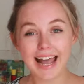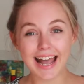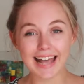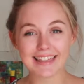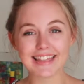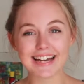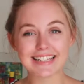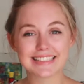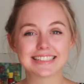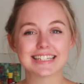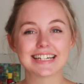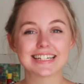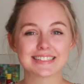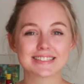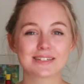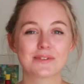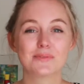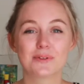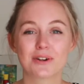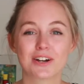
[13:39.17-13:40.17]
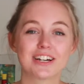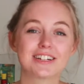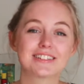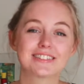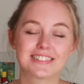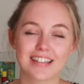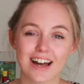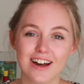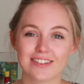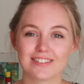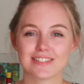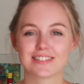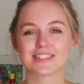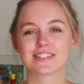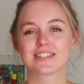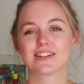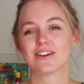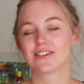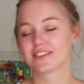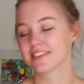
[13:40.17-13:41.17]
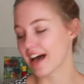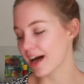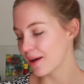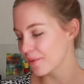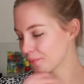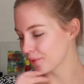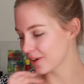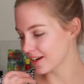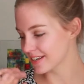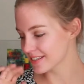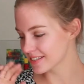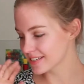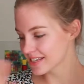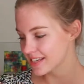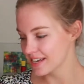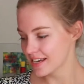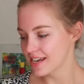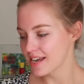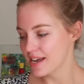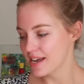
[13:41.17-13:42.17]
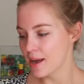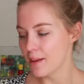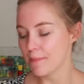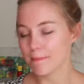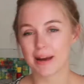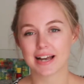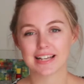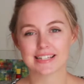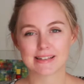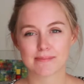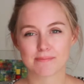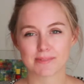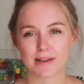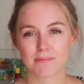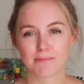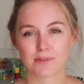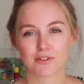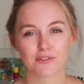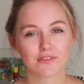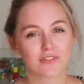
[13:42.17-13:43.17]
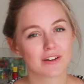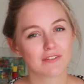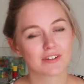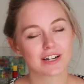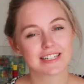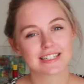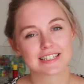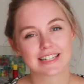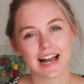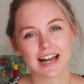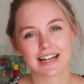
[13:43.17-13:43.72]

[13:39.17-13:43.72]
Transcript: And that's it, we're done. So that was my September favorites.